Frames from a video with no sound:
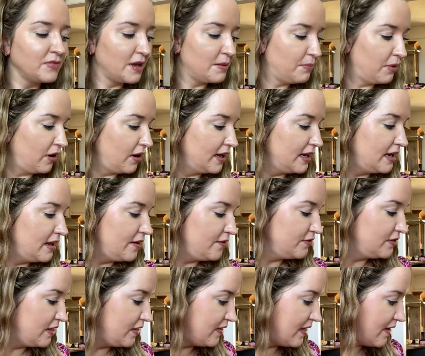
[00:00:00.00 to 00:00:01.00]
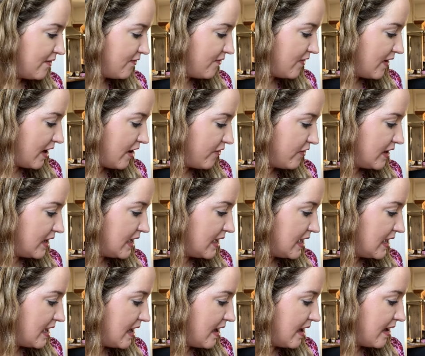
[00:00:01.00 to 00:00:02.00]
But I love that they're
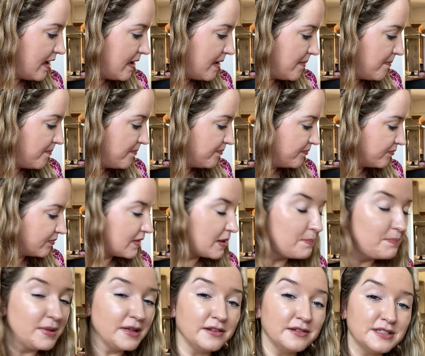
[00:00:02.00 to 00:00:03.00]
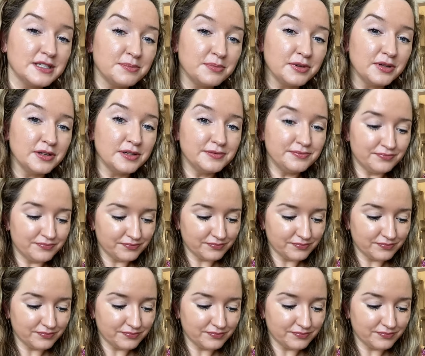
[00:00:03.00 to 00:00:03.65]
very buildable